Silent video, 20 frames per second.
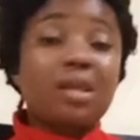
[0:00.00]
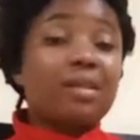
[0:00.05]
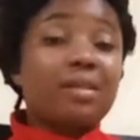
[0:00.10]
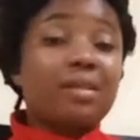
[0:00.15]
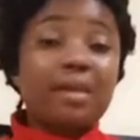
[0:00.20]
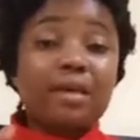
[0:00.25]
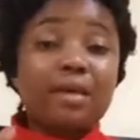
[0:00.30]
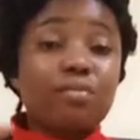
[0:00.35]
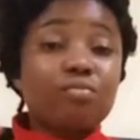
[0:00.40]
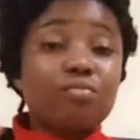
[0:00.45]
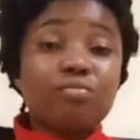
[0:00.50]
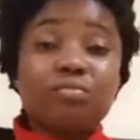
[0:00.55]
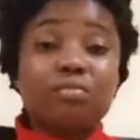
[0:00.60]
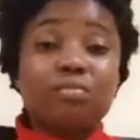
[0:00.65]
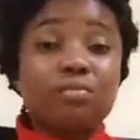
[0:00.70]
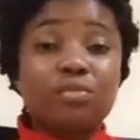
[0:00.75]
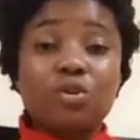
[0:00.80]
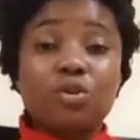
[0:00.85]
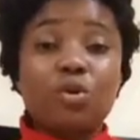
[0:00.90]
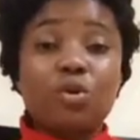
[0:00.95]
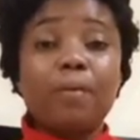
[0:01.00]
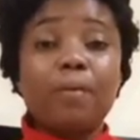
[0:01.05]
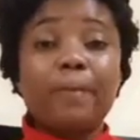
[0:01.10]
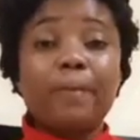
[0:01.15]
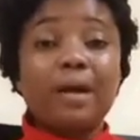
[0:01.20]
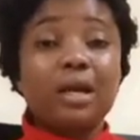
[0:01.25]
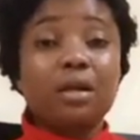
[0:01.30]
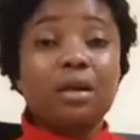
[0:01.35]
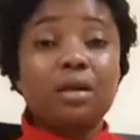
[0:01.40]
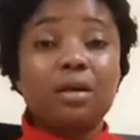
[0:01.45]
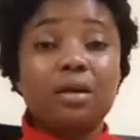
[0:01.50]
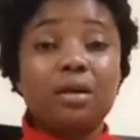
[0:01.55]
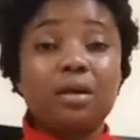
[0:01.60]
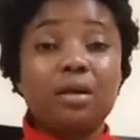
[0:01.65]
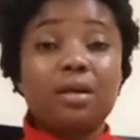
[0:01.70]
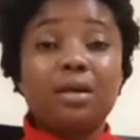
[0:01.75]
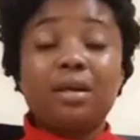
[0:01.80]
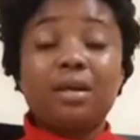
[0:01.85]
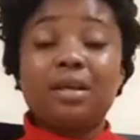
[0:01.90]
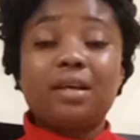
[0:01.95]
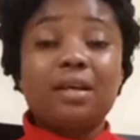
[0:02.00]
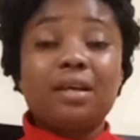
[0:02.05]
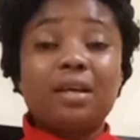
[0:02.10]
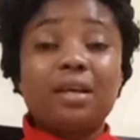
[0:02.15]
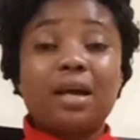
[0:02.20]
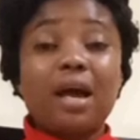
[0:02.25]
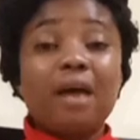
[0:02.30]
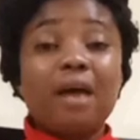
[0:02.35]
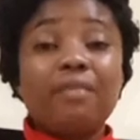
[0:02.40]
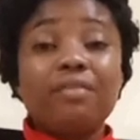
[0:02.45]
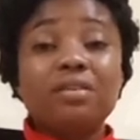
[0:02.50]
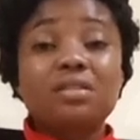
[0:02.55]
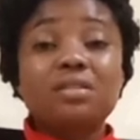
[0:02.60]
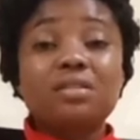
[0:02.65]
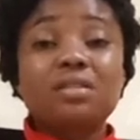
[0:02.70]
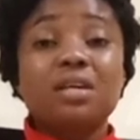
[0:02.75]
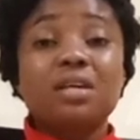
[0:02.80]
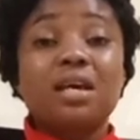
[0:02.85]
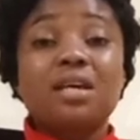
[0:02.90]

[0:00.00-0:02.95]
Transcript: then go back, have your thing.